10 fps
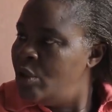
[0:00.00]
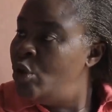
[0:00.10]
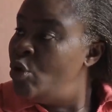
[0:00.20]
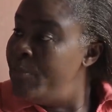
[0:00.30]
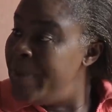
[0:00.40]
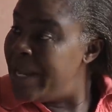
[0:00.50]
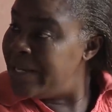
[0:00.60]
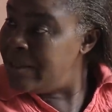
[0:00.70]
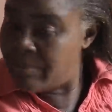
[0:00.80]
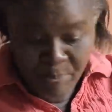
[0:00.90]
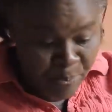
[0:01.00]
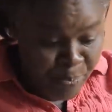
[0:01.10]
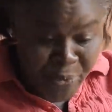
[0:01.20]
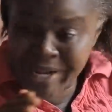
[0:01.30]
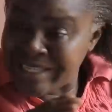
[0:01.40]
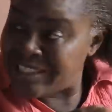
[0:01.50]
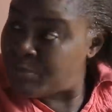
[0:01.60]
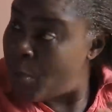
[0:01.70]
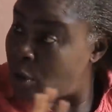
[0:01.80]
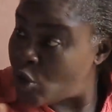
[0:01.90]
you mean Prince
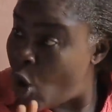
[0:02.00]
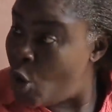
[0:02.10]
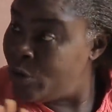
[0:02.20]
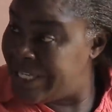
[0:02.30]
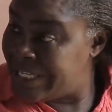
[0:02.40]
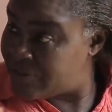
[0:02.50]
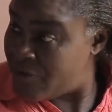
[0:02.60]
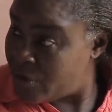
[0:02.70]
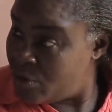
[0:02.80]
bought all this for